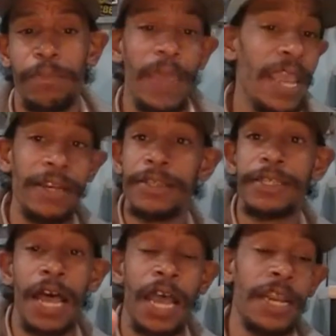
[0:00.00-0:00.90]
A,
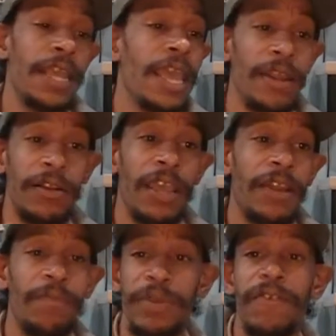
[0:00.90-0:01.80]
decide,
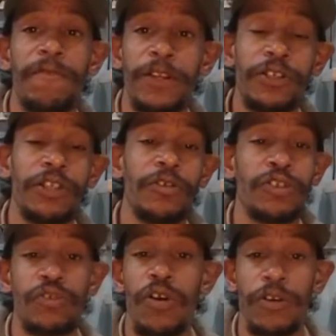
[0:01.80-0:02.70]
and B, fish a little
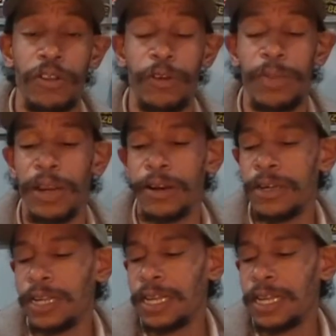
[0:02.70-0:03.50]
stronger, a little better,